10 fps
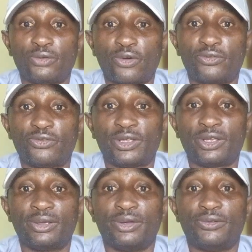of
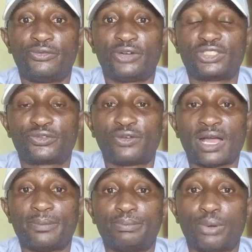a fresh
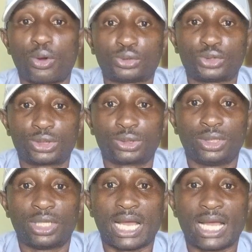farm bunch,
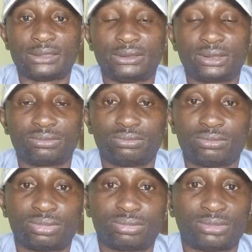and
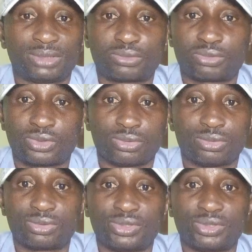to